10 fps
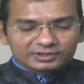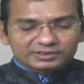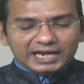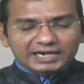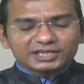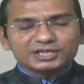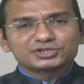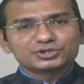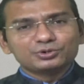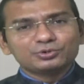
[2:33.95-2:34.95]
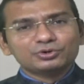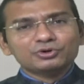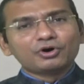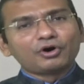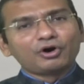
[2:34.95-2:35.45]
that issue
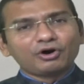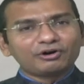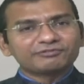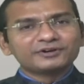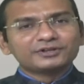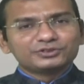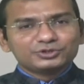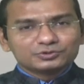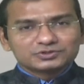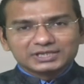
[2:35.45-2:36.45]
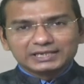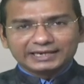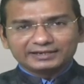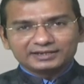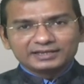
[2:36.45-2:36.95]
of New
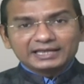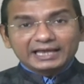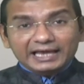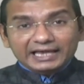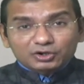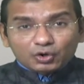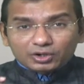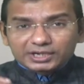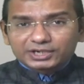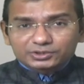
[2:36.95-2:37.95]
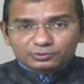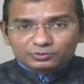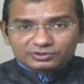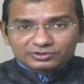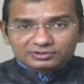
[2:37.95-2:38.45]
Zealand. According to
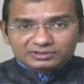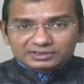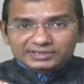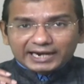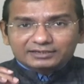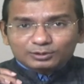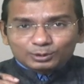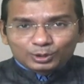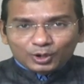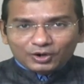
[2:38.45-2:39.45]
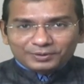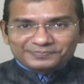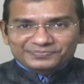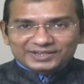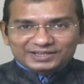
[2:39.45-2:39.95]
that law,
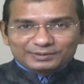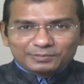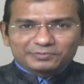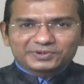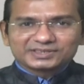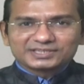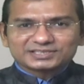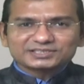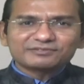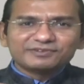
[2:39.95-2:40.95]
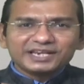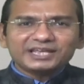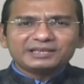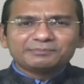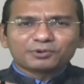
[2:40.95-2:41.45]
remember, this is a very
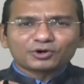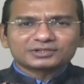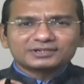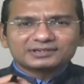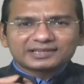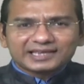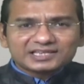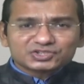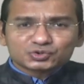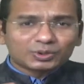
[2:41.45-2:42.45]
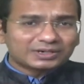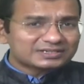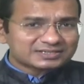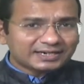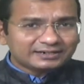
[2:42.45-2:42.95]
important case to
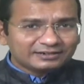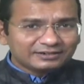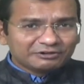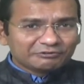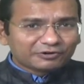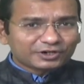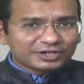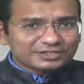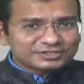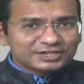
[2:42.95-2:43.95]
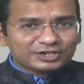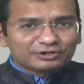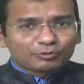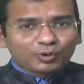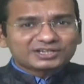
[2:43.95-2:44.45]
understand for us.
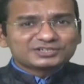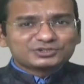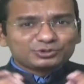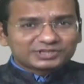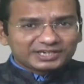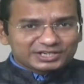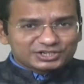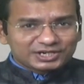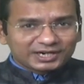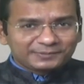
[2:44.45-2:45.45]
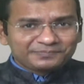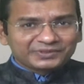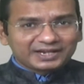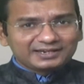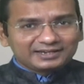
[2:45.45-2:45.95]
What is euthanasia?
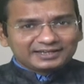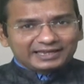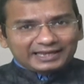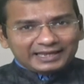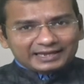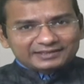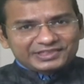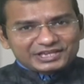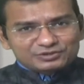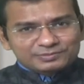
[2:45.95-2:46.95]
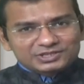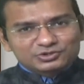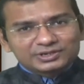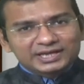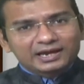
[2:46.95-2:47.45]
And ek desh mein jo
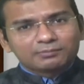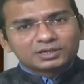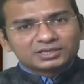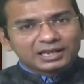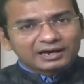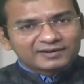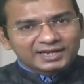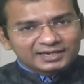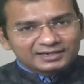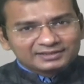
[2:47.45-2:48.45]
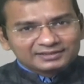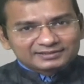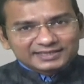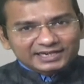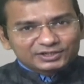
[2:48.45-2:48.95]
naya badlav aaya,
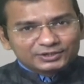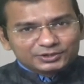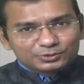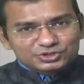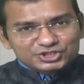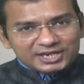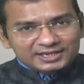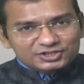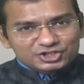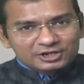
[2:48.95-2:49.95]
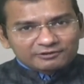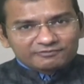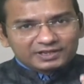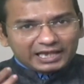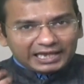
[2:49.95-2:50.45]
that new change
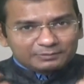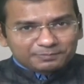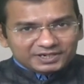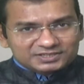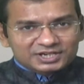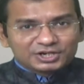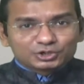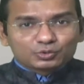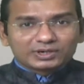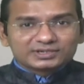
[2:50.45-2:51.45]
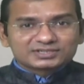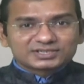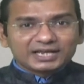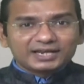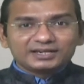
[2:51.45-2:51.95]
will help us to
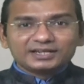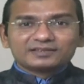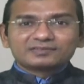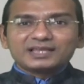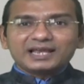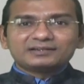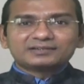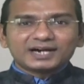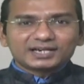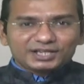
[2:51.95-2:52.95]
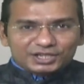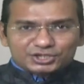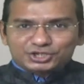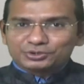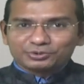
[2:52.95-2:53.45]
understand the entire
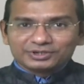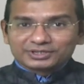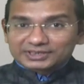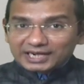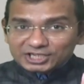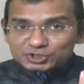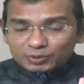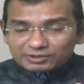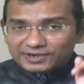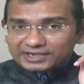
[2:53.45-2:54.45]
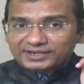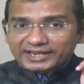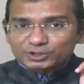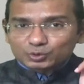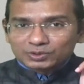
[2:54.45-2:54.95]
issue. That is what we are
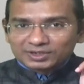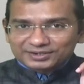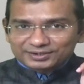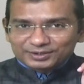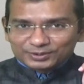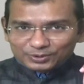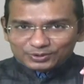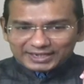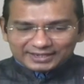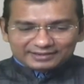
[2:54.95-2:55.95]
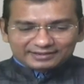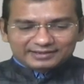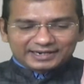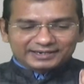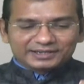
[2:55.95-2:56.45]
trying to learn. Okay,
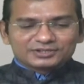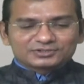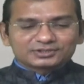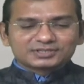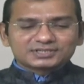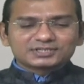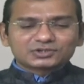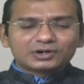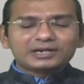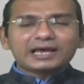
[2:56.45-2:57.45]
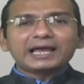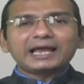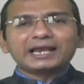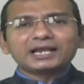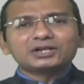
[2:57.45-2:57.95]
great. So this is called
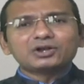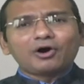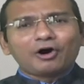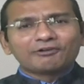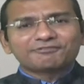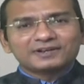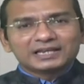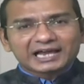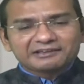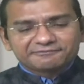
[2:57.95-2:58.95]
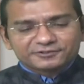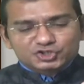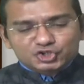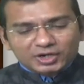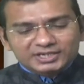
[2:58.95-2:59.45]
End of Life
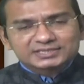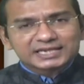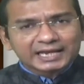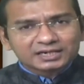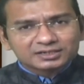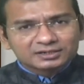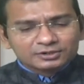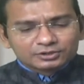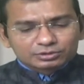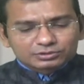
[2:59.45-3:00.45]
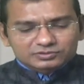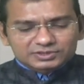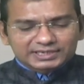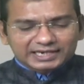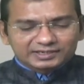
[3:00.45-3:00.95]
Choice Act
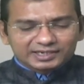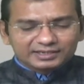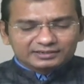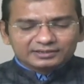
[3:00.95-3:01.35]
2019.